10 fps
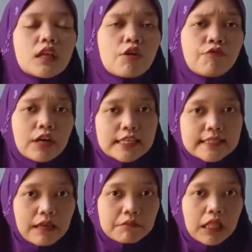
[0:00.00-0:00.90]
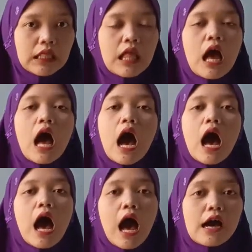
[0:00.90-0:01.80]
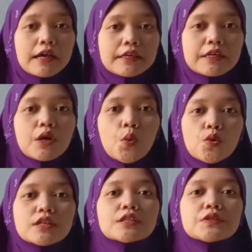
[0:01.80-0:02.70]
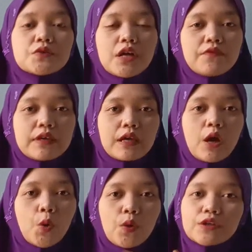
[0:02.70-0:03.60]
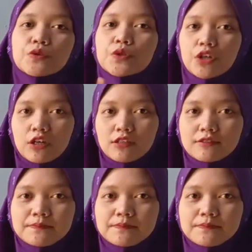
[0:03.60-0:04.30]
For example, I was driving when you called.